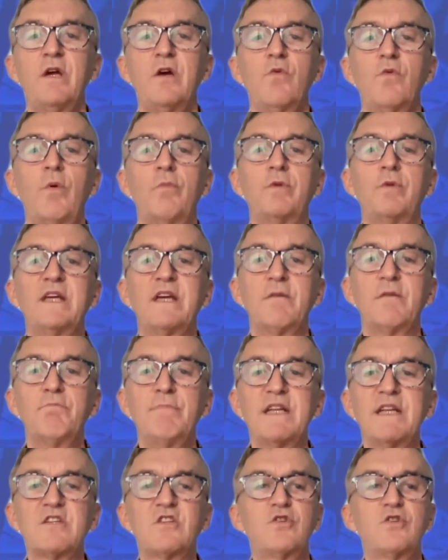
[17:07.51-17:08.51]
when we
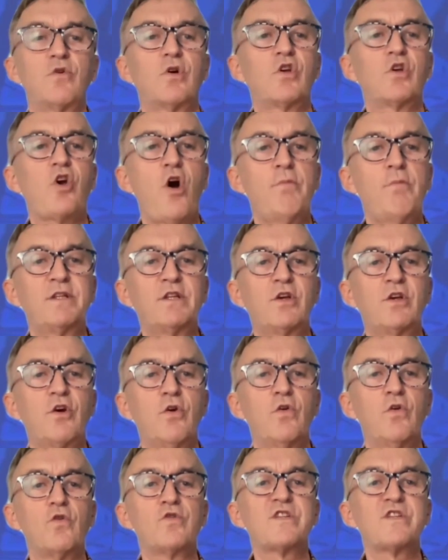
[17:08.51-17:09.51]
commit to a common
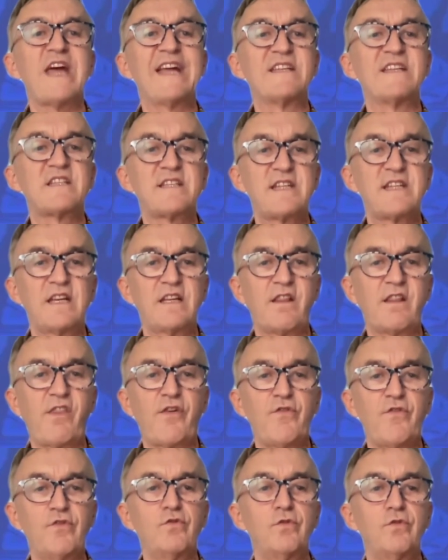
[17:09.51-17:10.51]
cause and see it
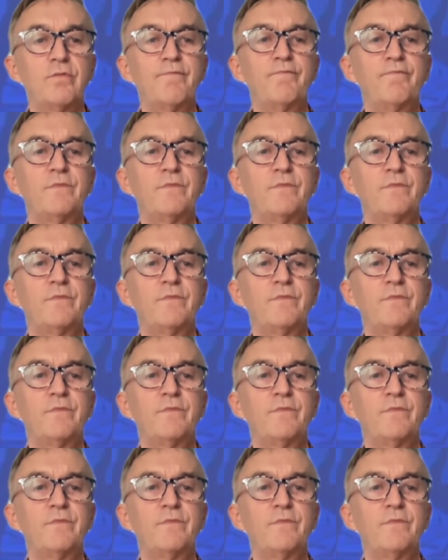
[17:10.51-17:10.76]
through.